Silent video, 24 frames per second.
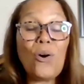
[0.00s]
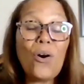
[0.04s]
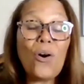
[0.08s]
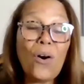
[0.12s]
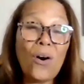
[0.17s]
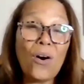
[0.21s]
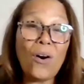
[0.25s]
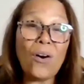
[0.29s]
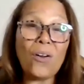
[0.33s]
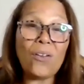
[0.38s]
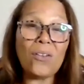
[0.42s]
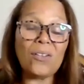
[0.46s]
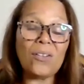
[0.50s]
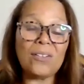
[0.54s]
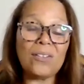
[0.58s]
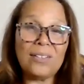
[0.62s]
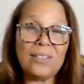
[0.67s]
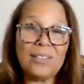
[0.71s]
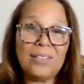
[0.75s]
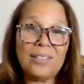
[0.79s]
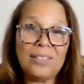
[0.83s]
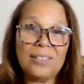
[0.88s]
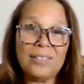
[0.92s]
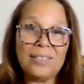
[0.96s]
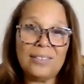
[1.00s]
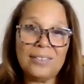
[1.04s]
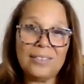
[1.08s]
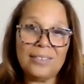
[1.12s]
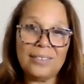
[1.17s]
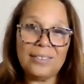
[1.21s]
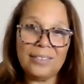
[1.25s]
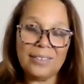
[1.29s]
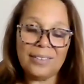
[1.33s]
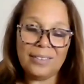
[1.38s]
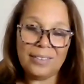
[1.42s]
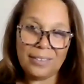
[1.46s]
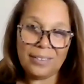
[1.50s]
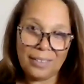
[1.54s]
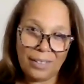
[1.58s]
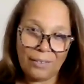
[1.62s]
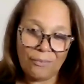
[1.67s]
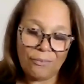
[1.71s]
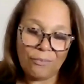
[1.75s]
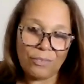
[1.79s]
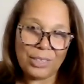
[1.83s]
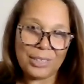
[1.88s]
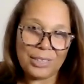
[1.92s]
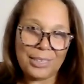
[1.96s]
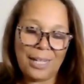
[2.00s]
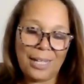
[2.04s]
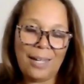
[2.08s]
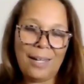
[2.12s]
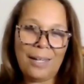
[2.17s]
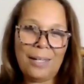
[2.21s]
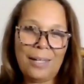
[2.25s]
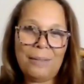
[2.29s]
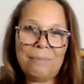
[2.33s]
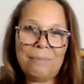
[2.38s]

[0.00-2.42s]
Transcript: all every time.